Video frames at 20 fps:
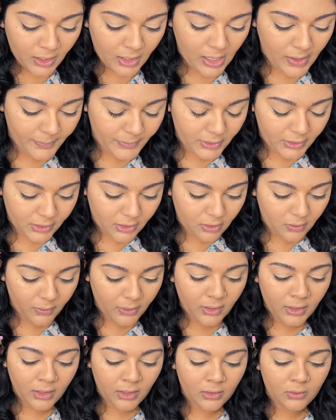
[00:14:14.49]
I'm gonna go
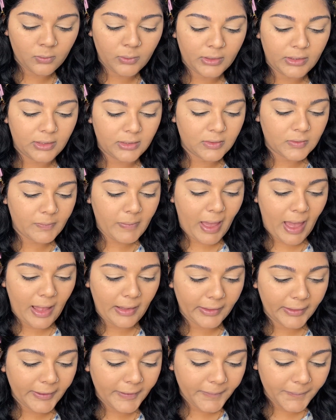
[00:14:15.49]
in with this
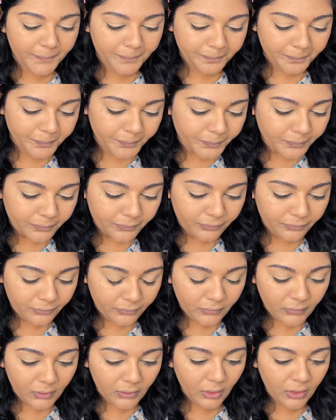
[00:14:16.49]
palette.
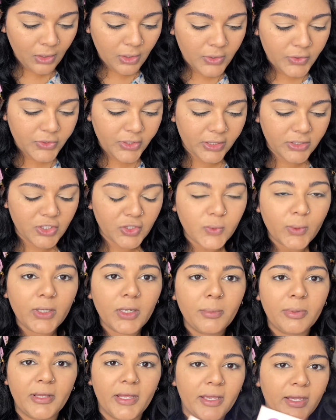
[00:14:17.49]
So I just
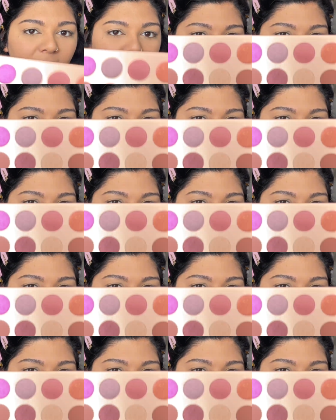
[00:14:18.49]
want to play a